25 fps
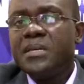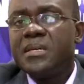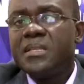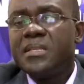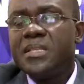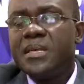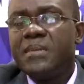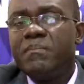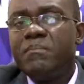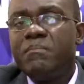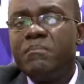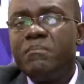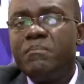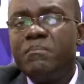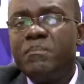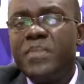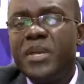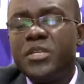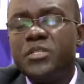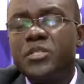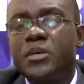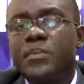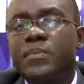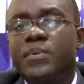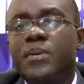The
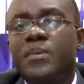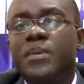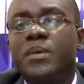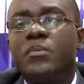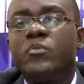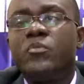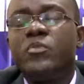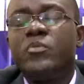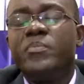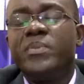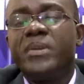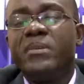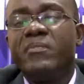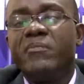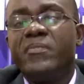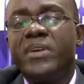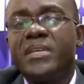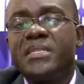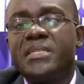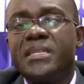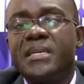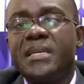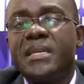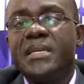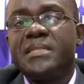major problem we'll be
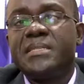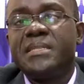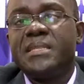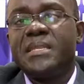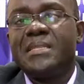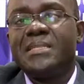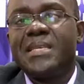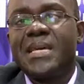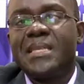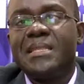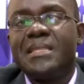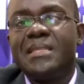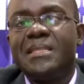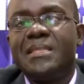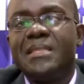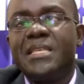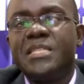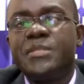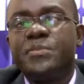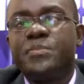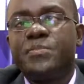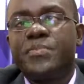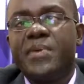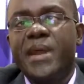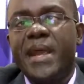investigating is that
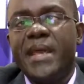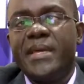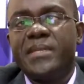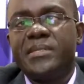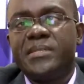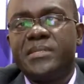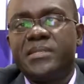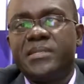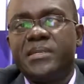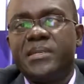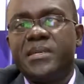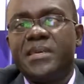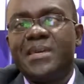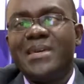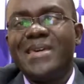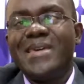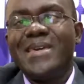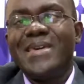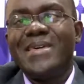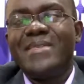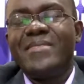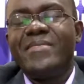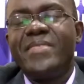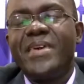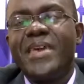this price,
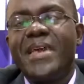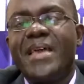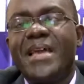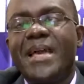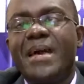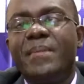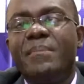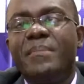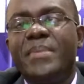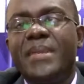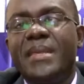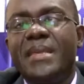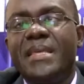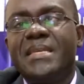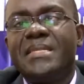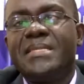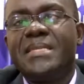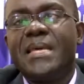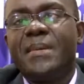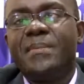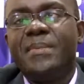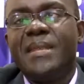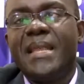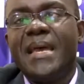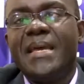there can be
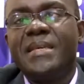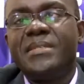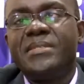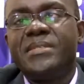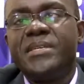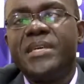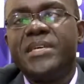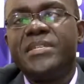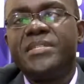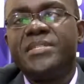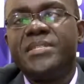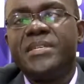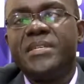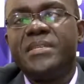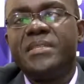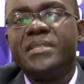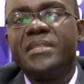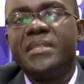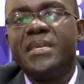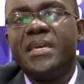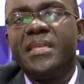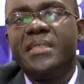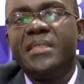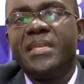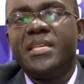destabilization
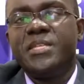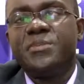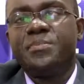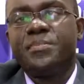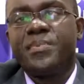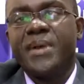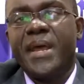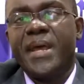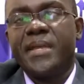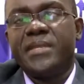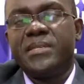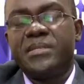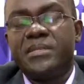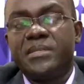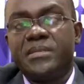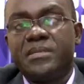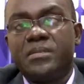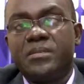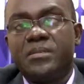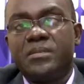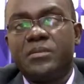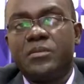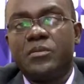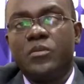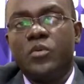in this price,
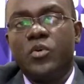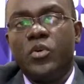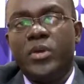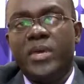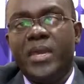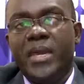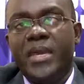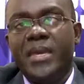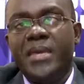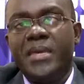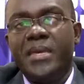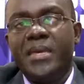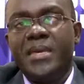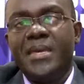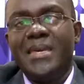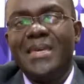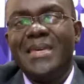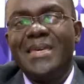okay?